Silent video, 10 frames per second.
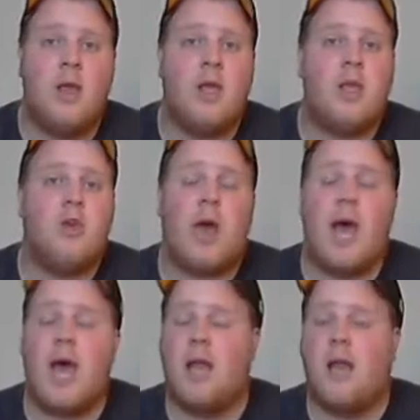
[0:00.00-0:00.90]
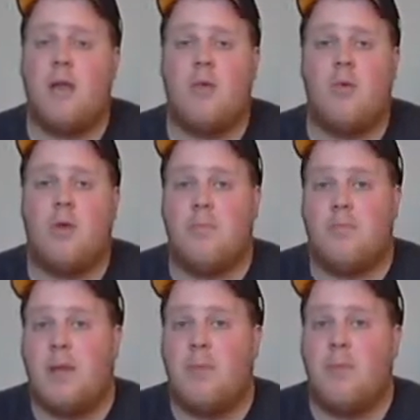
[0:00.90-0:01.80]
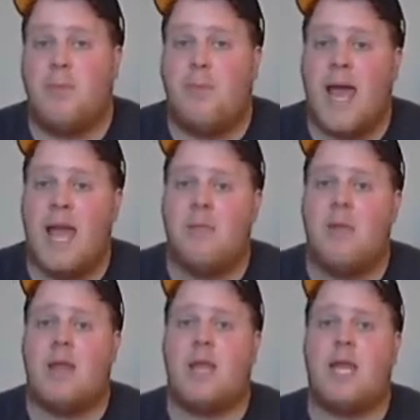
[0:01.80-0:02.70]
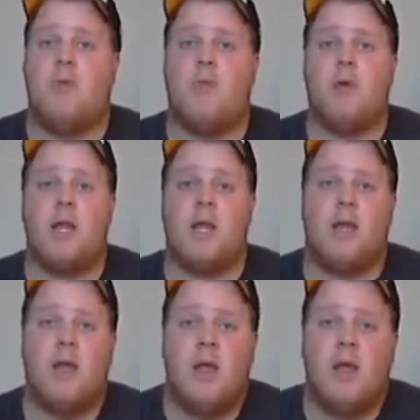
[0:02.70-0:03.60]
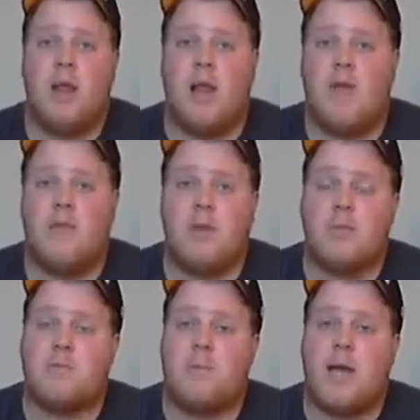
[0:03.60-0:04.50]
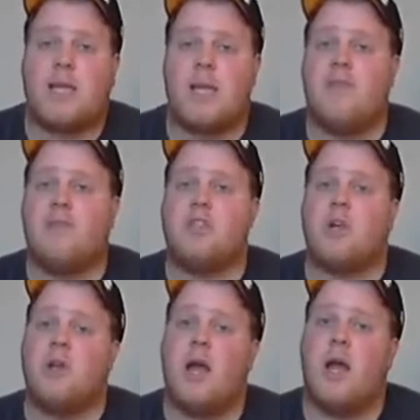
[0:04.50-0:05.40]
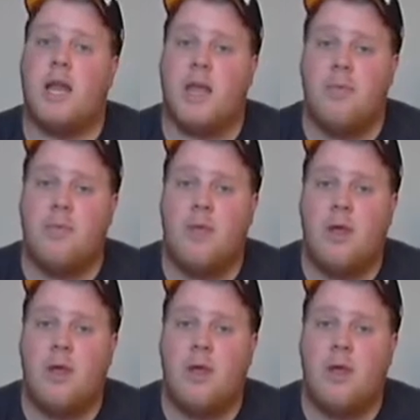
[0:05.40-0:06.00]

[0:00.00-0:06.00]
You had people in Panama that he really loved and respected even turned on him.